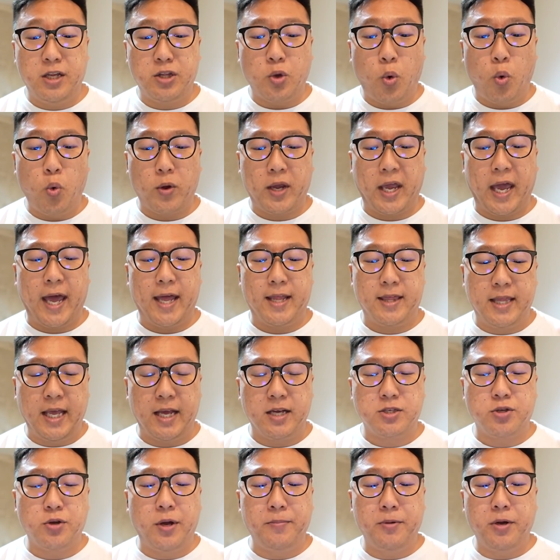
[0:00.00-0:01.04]

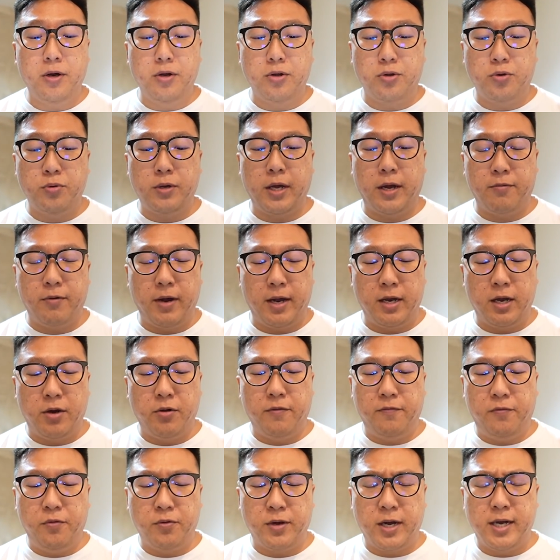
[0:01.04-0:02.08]
Togetic. So I'm going to do that right now
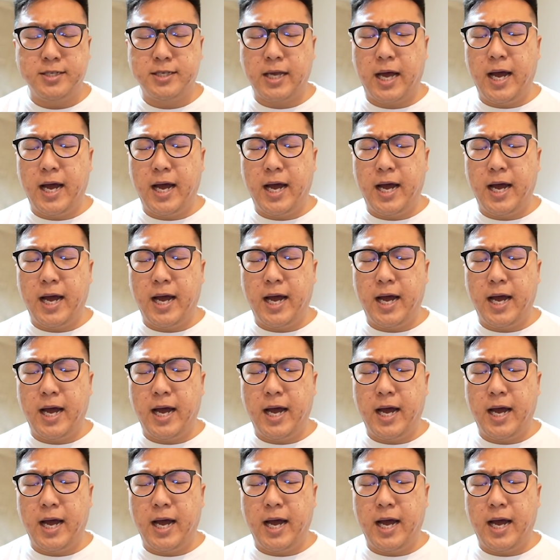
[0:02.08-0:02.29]
with you guys.